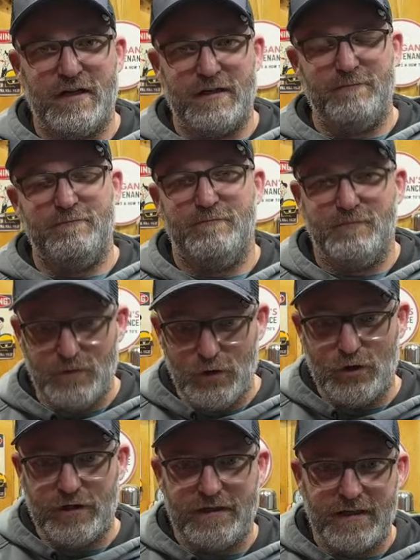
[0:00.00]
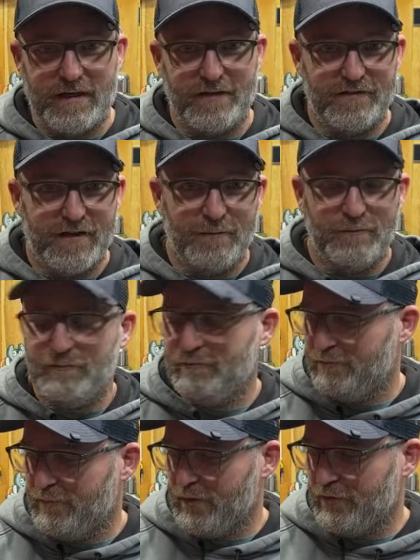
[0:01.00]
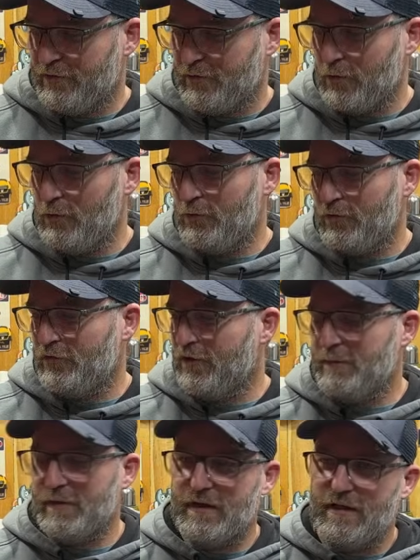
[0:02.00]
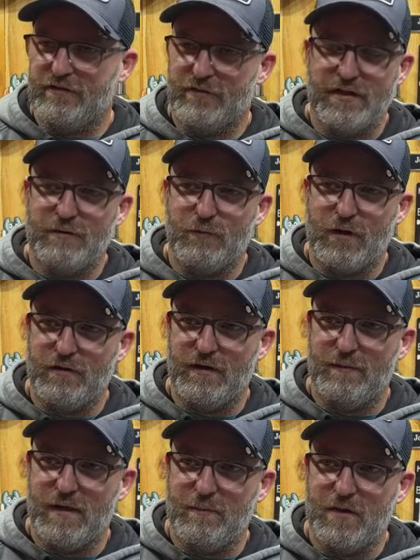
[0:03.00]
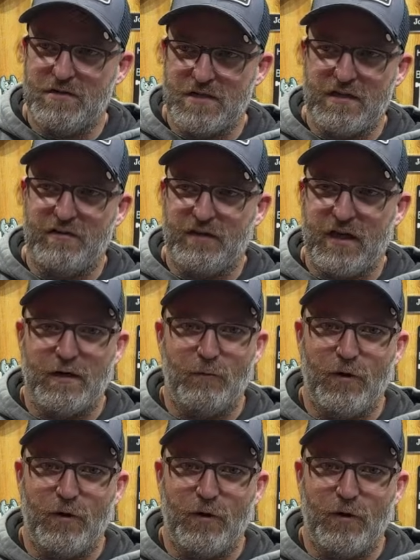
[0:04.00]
like looking down at something, putting screws or something in. So I didn't wear them that much. I just kind of